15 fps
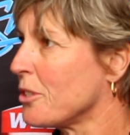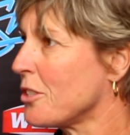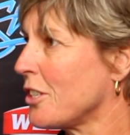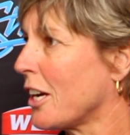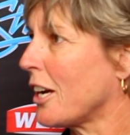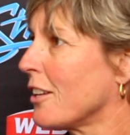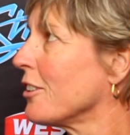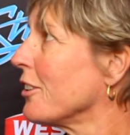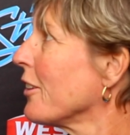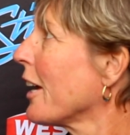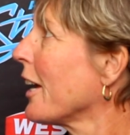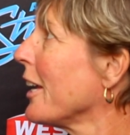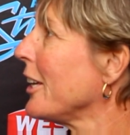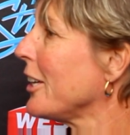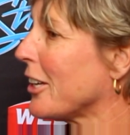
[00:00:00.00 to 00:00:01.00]
yeah, the start that
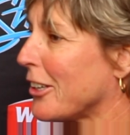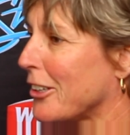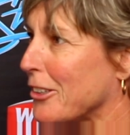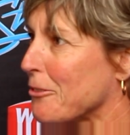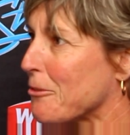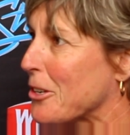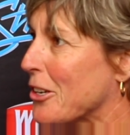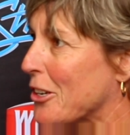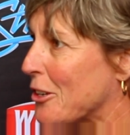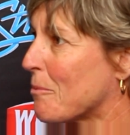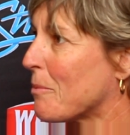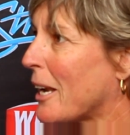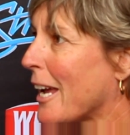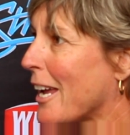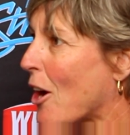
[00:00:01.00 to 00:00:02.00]
they uh, weren't
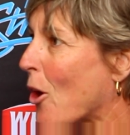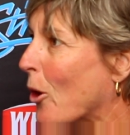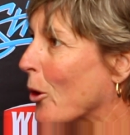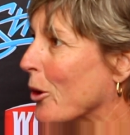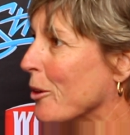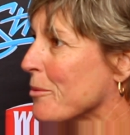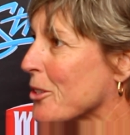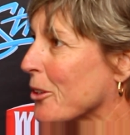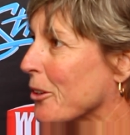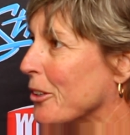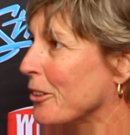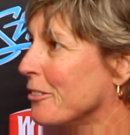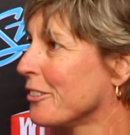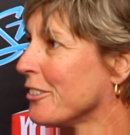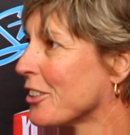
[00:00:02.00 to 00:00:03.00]
going to play at home,
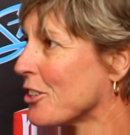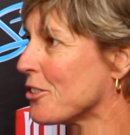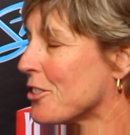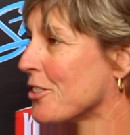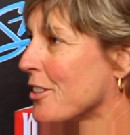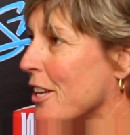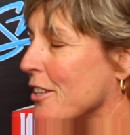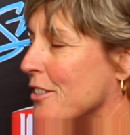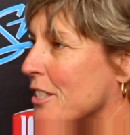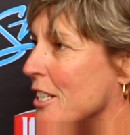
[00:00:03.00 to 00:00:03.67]
so because the